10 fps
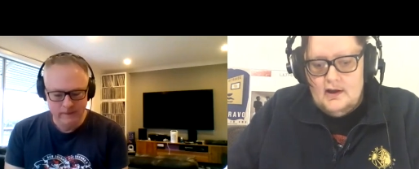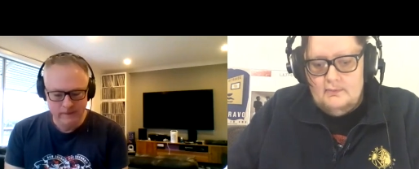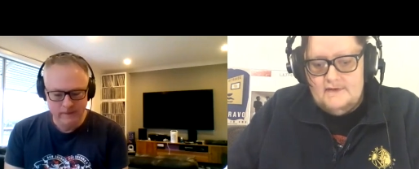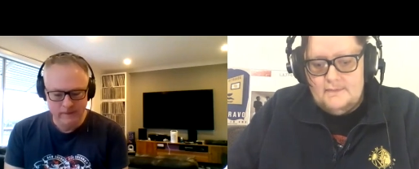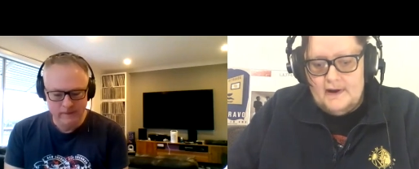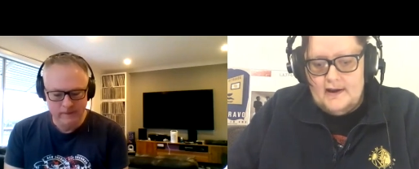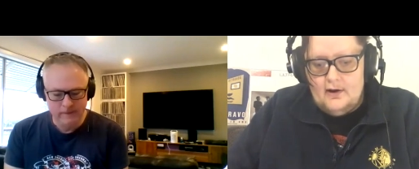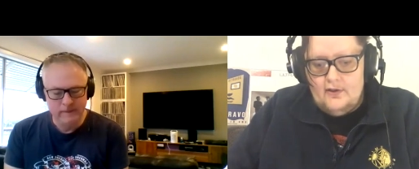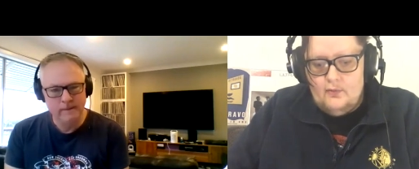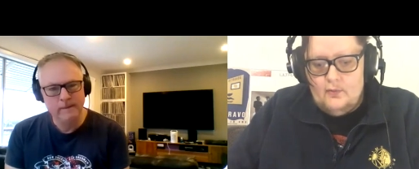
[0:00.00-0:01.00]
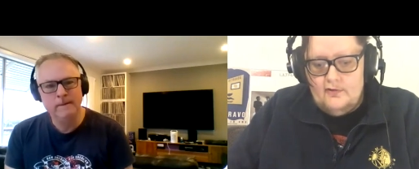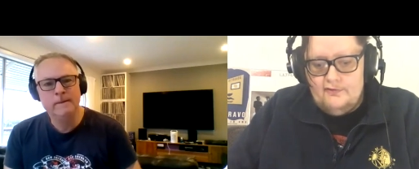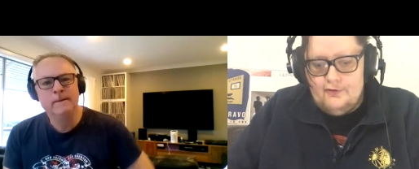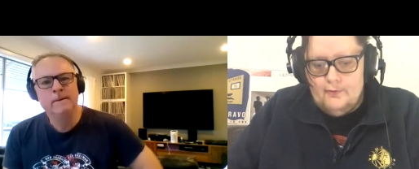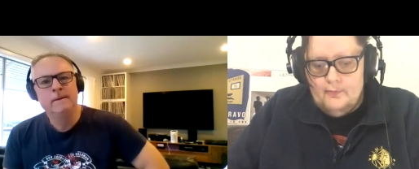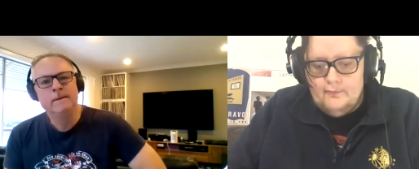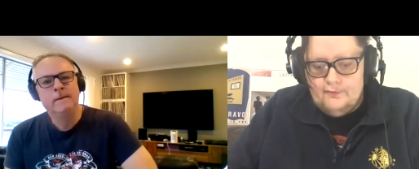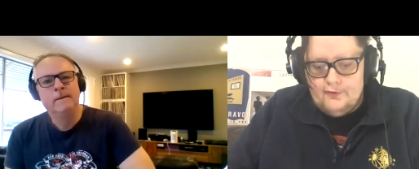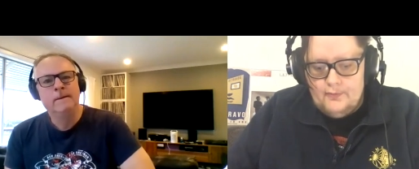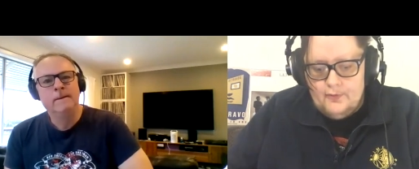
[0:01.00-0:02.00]
Speaker 1: I mean, to pick another one from
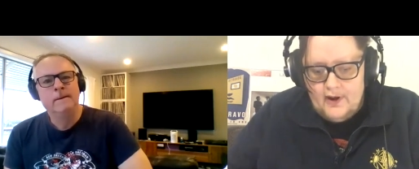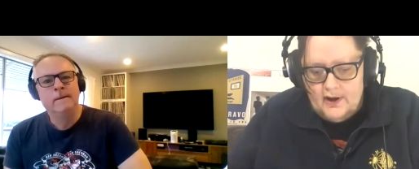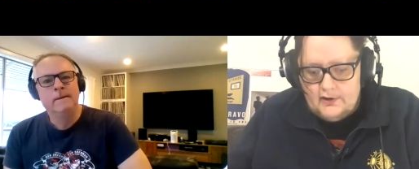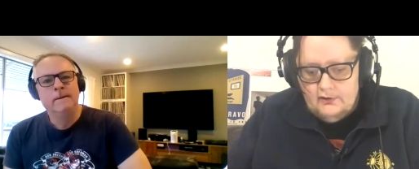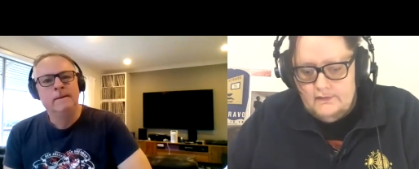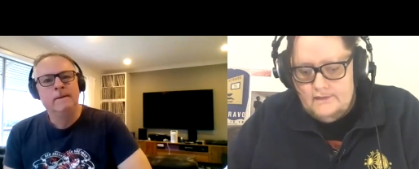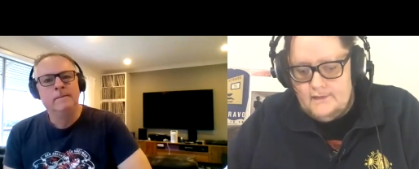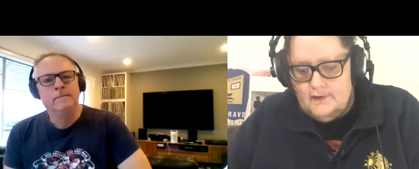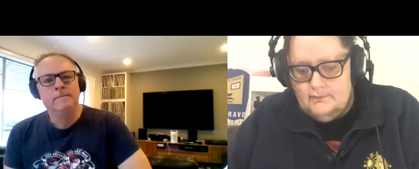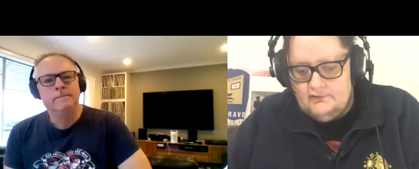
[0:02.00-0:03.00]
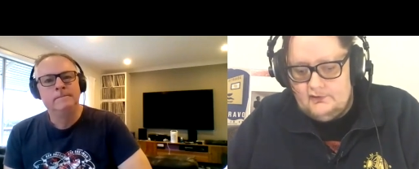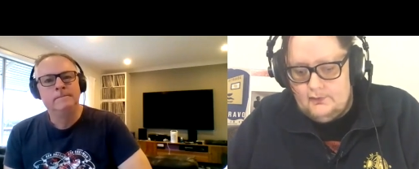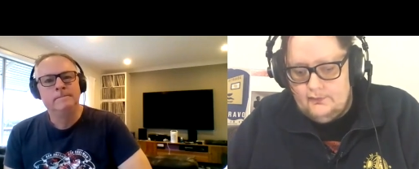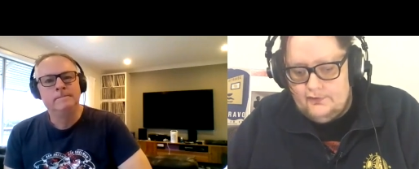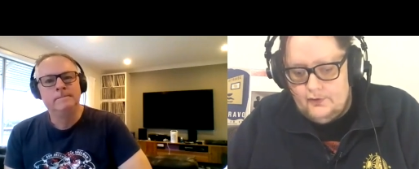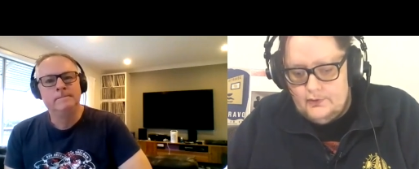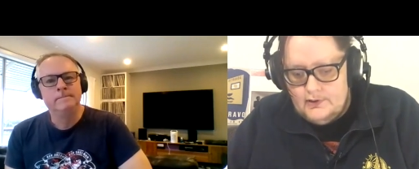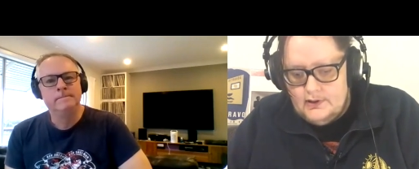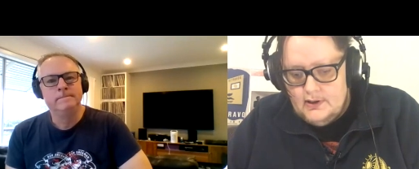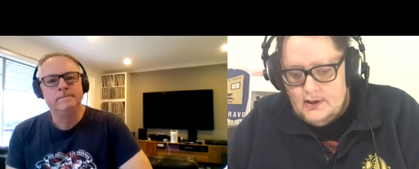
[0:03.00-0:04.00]
from the records, um, just to go through
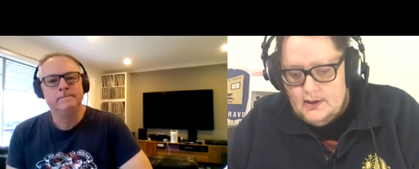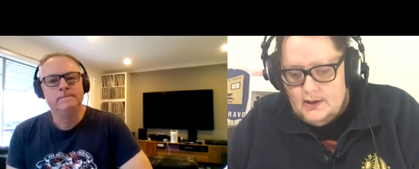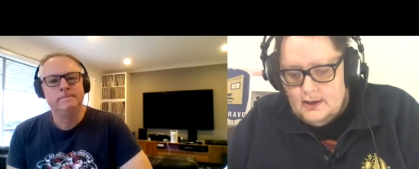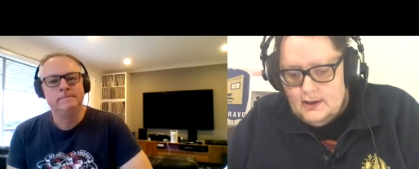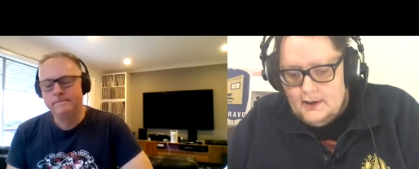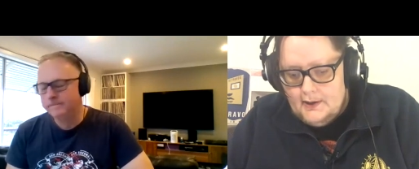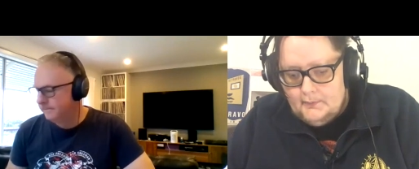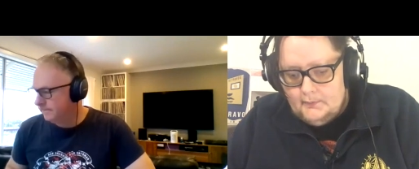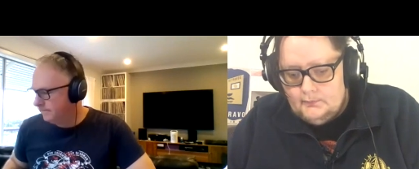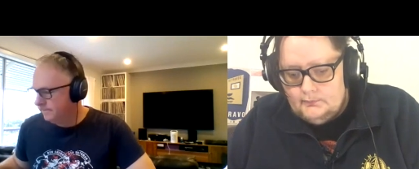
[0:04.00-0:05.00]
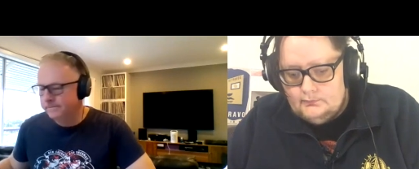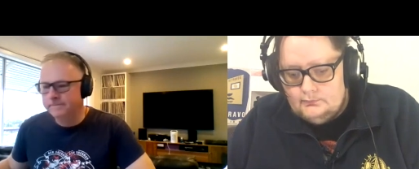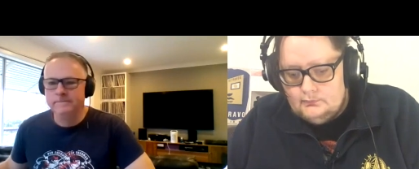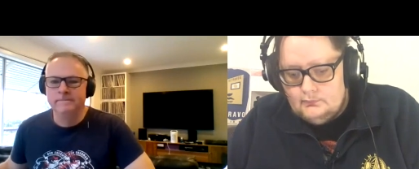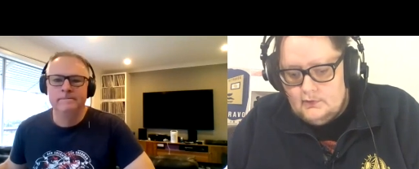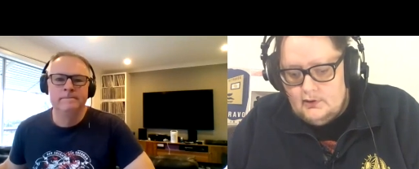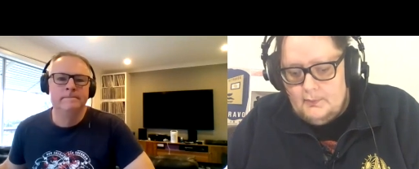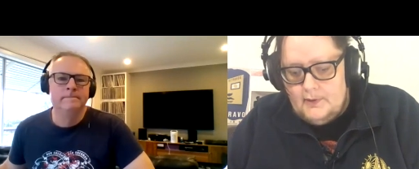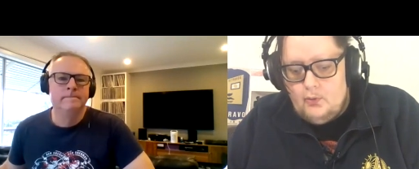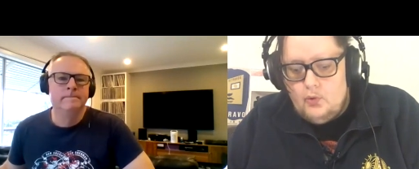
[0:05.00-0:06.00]
it, um,
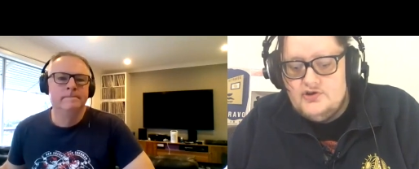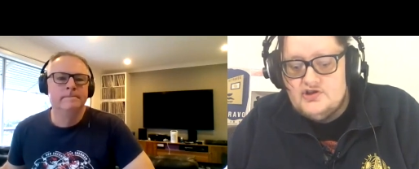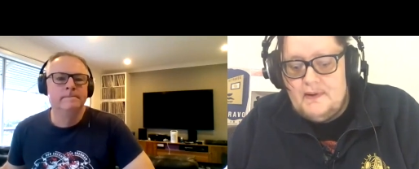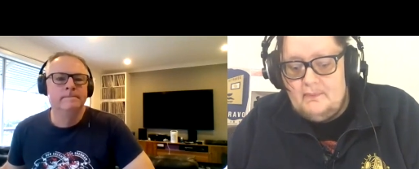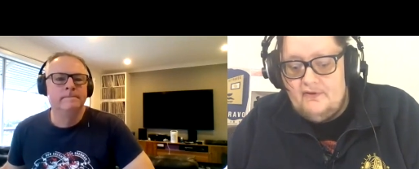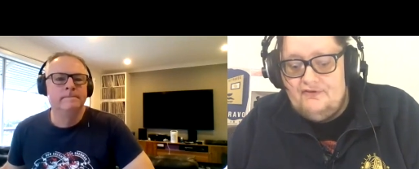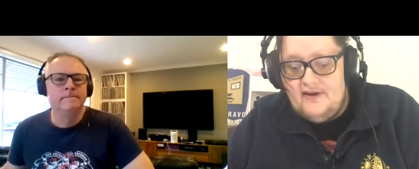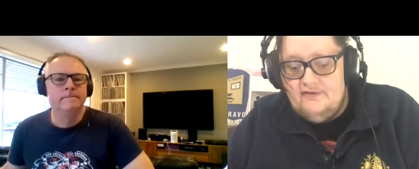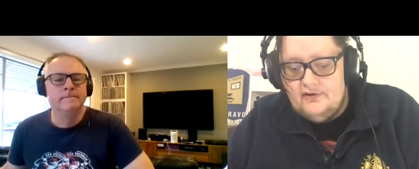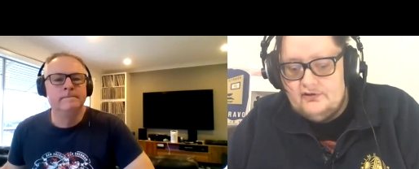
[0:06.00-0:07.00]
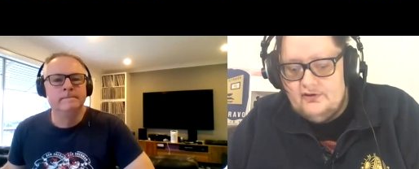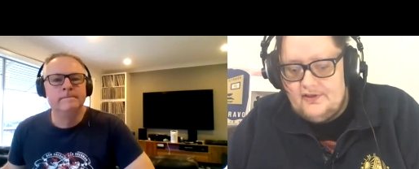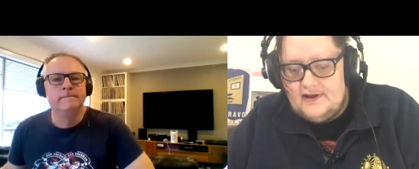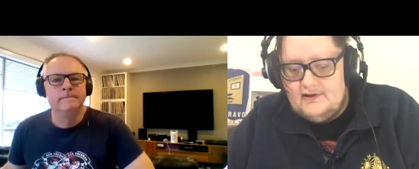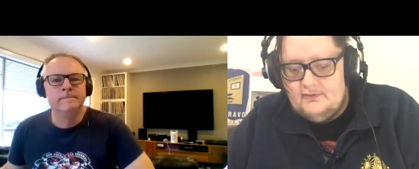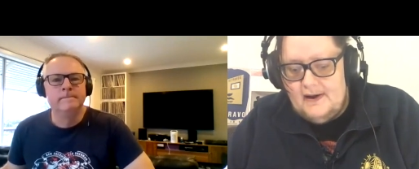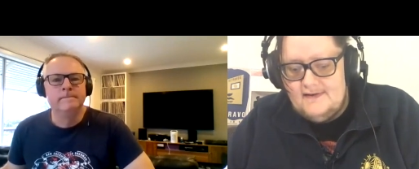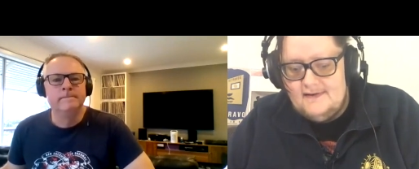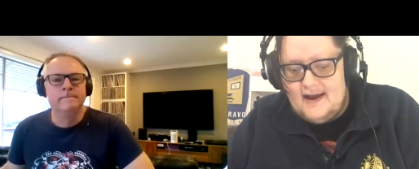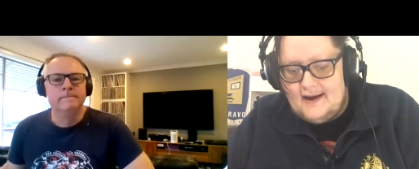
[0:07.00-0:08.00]
I mean, I won't just pick my favourites because I think it's
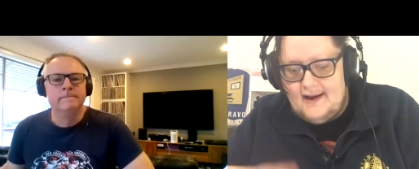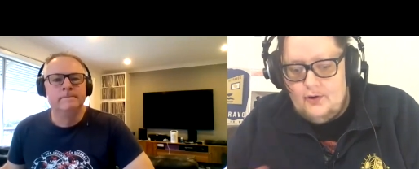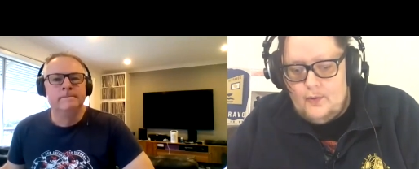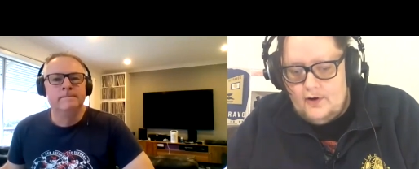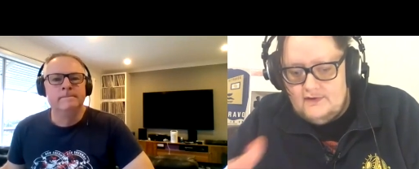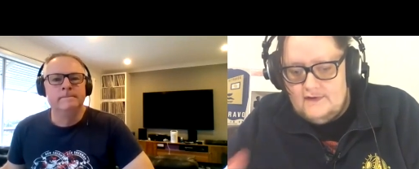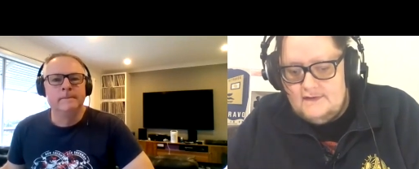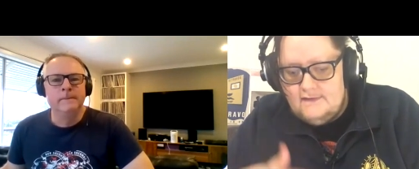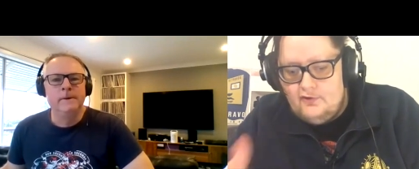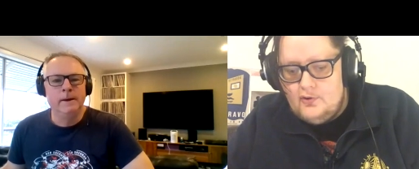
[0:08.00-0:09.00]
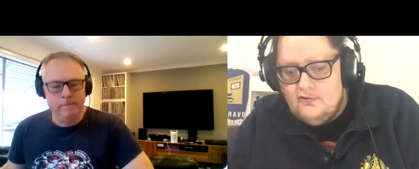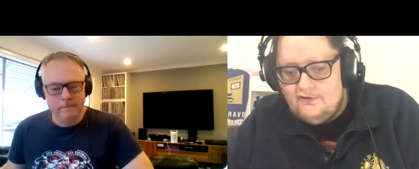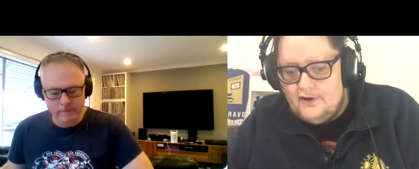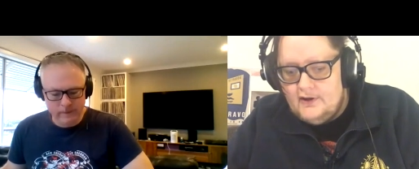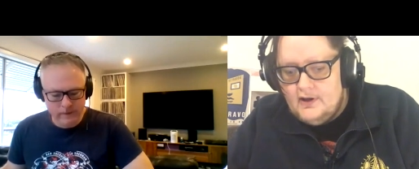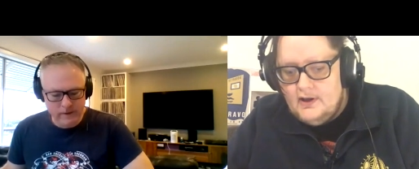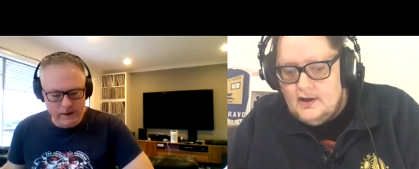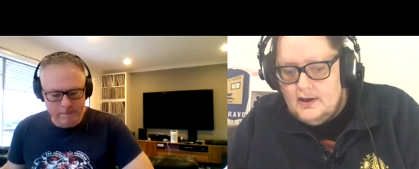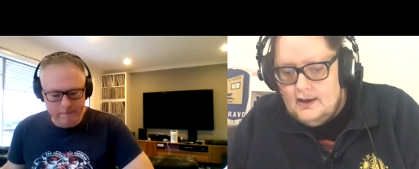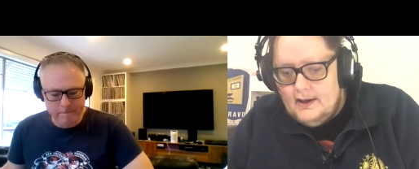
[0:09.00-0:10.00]
better to get a kind of rounded mm. view of it.
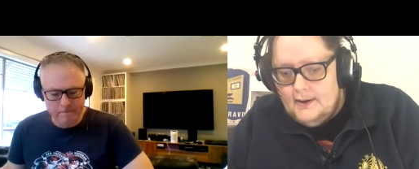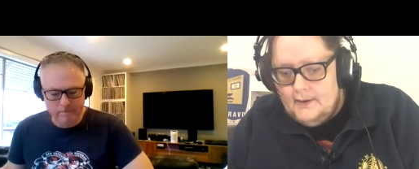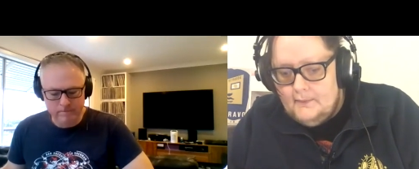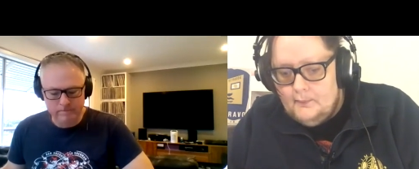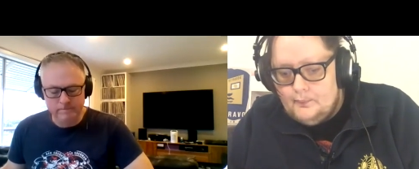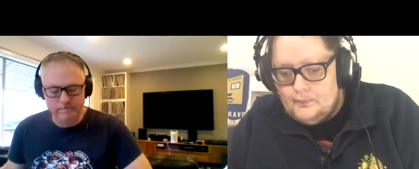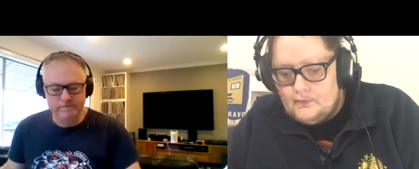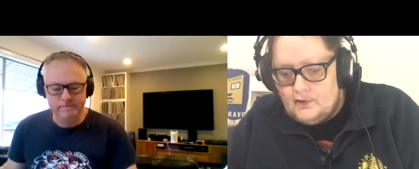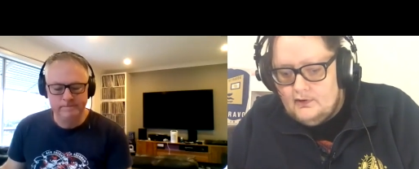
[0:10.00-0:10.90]
Yeah. Um,